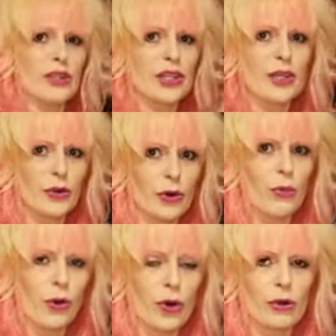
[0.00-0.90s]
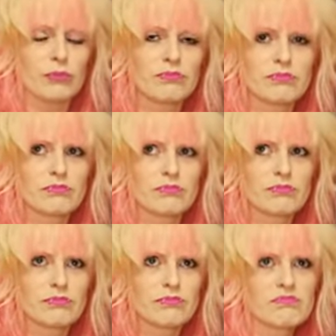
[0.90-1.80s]
looking a little more
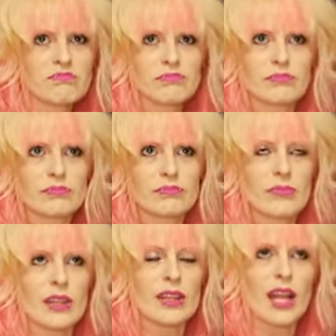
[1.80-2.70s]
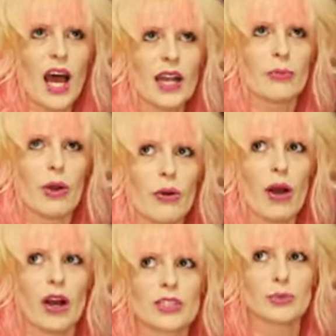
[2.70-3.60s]

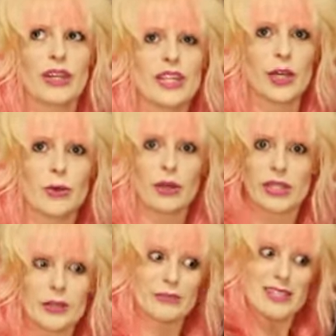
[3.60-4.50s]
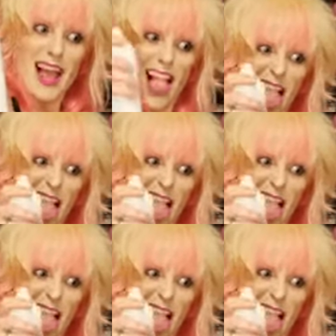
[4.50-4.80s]
non-mohawked Wendy O. Williams.